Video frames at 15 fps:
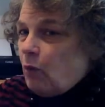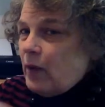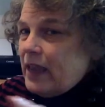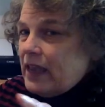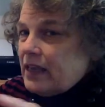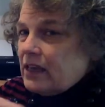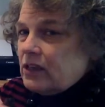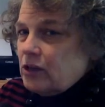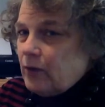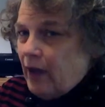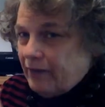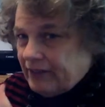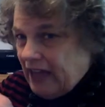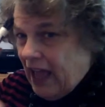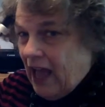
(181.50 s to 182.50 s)
week, you
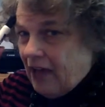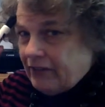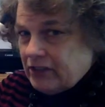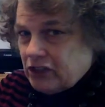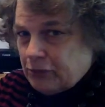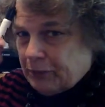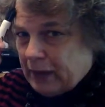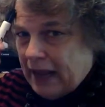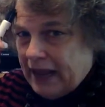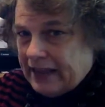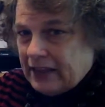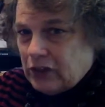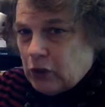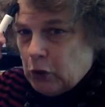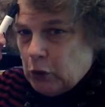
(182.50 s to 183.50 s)
have to have
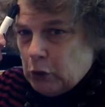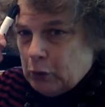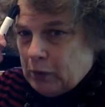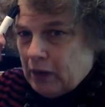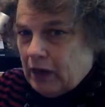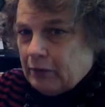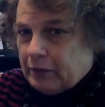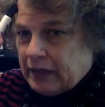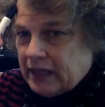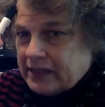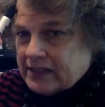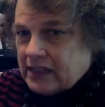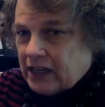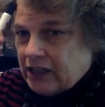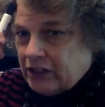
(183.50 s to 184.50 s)
sprechen über
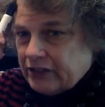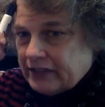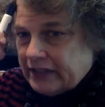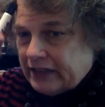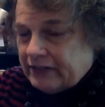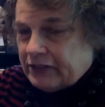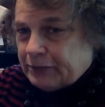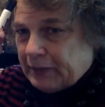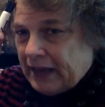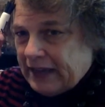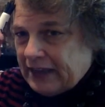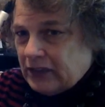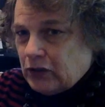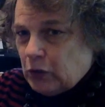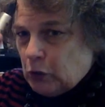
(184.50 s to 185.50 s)
plus accusative.
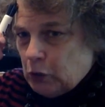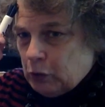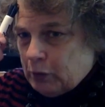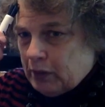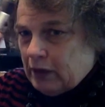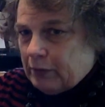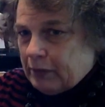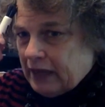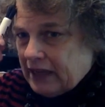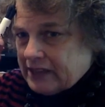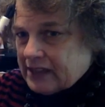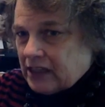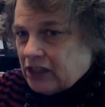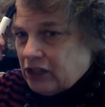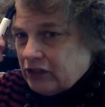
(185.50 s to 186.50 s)
Sprechen über plus
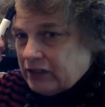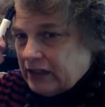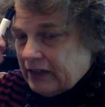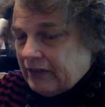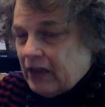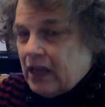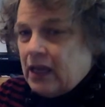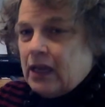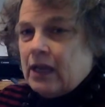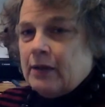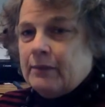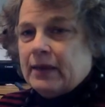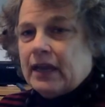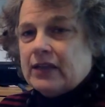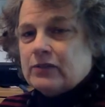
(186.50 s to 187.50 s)
accusative.
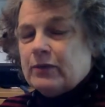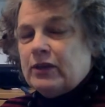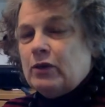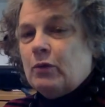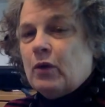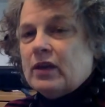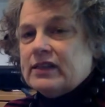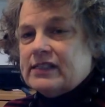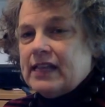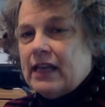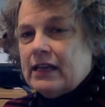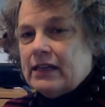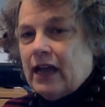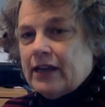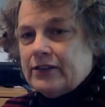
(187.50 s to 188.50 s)
Because when you want to
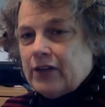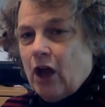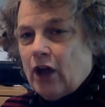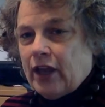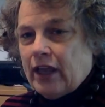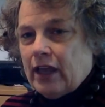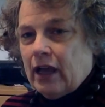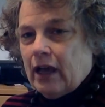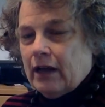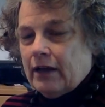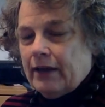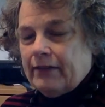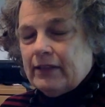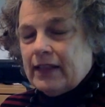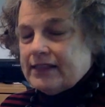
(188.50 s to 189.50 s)
say I'm talking,
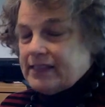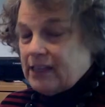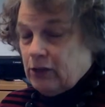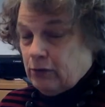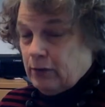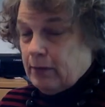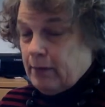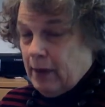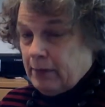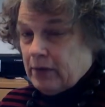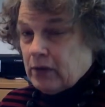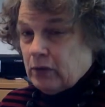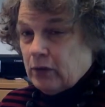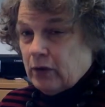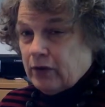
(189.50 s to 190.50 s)
let's say you remember
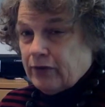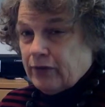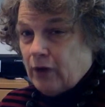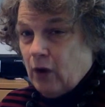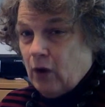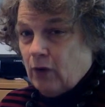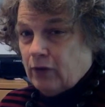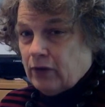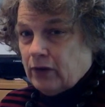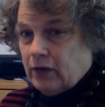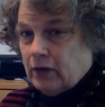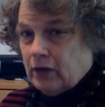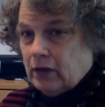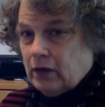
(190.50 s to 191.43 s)
the word for over,